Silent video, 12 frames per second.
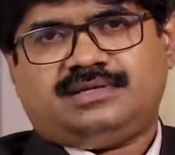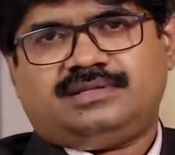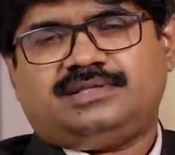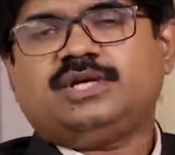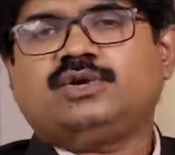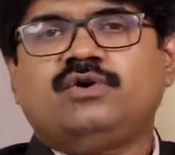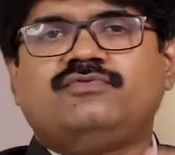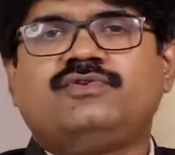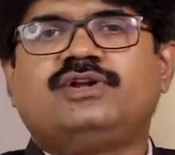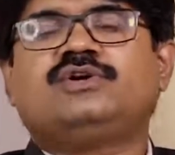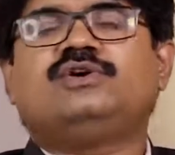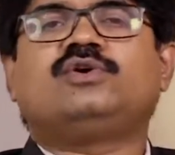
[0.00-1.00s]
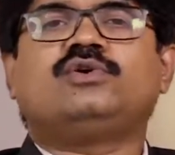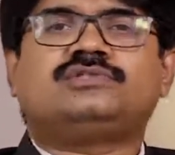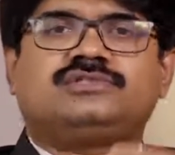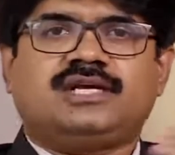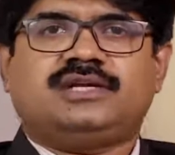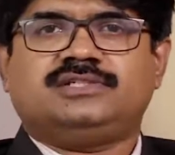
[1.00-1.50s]
they go for a growth
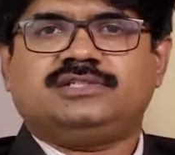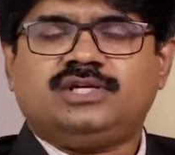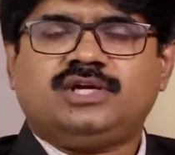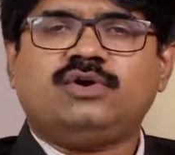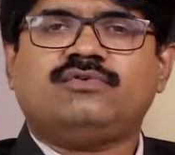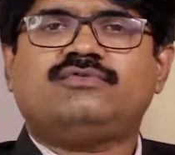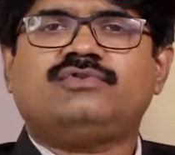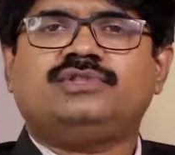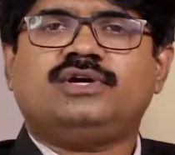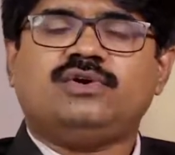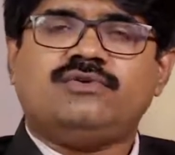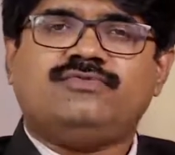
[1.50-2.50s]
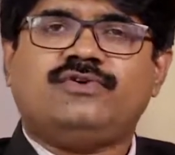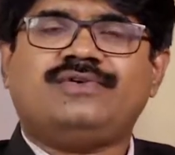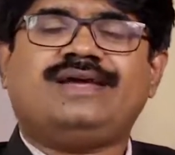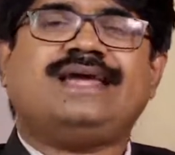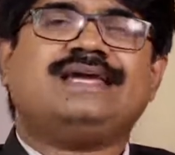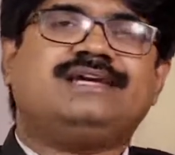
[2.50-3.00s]
strategy. They go
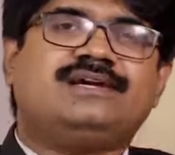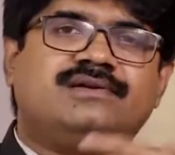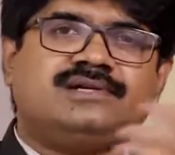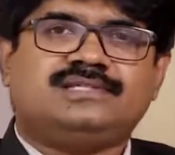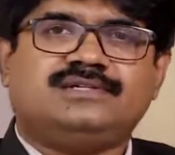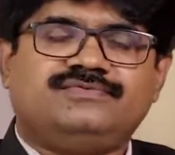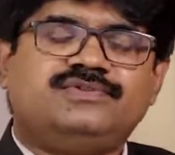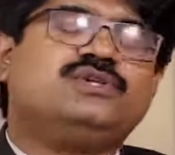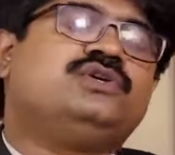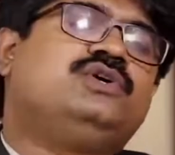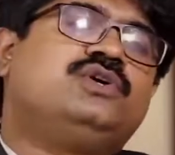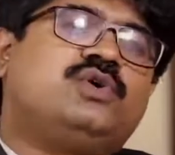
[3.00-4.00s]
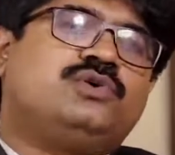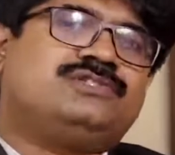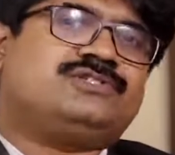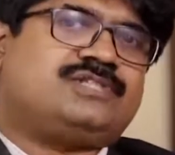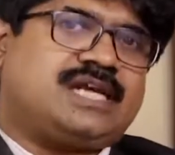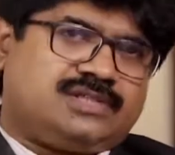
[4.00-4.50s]
for aggressive growth
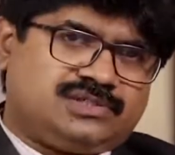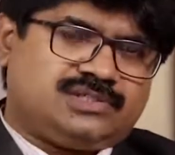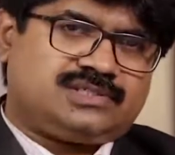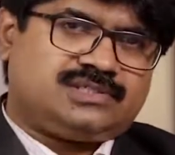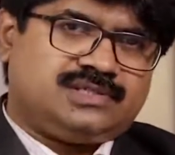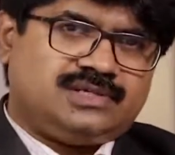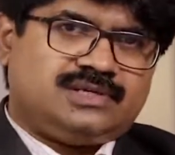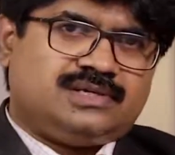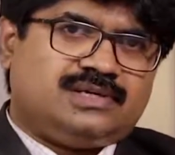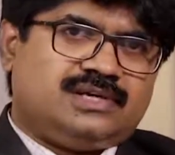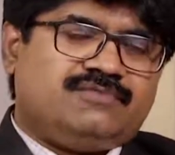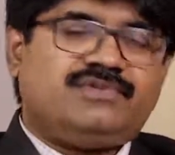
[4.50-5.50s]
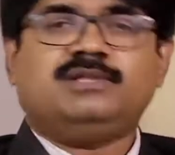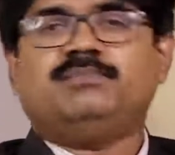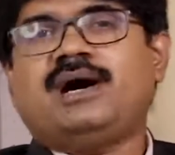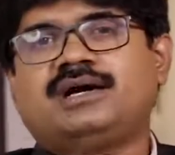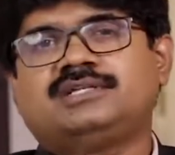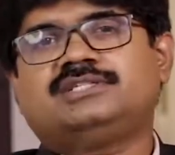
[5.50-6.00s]
strategies. When the
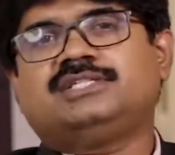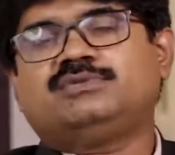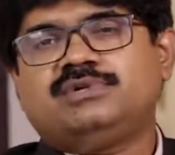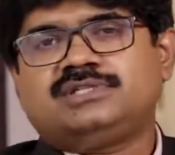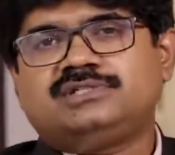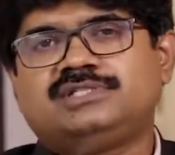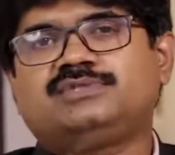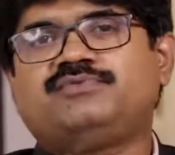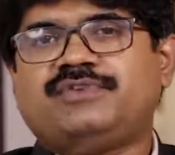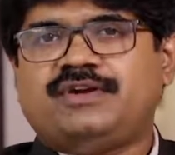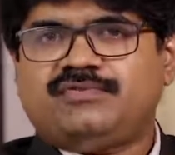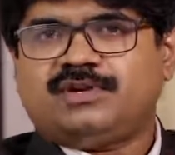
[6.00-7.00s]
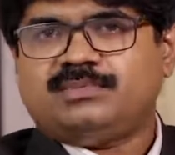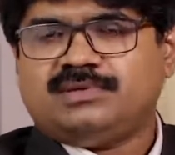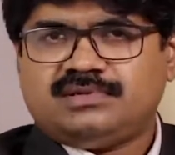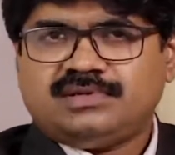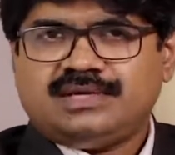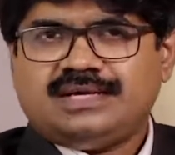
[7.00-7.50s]
market situation is
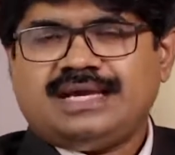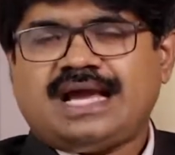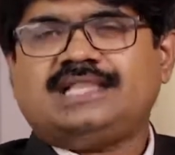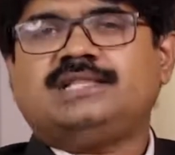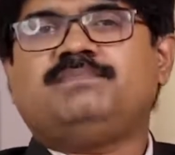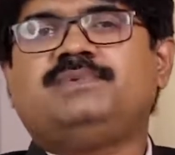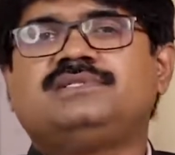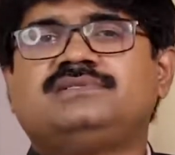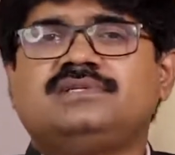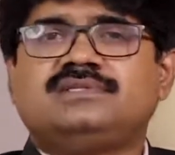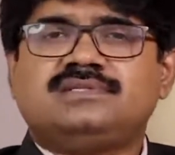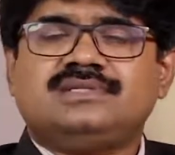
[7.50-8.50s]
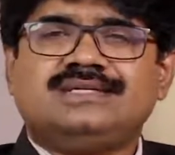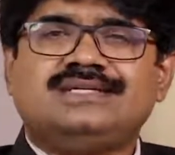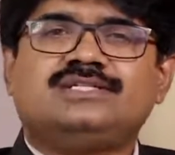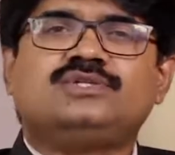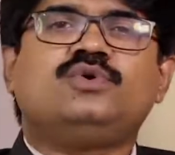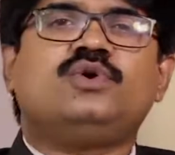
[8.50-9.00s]
favorable and the business
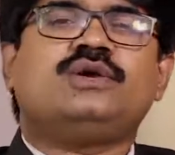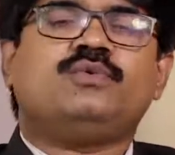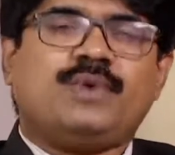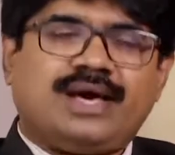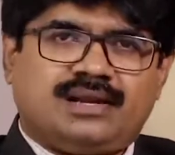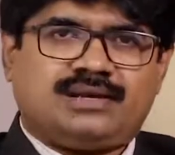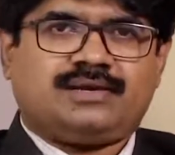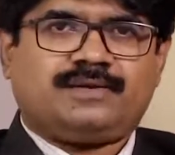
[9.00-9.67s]
is going well,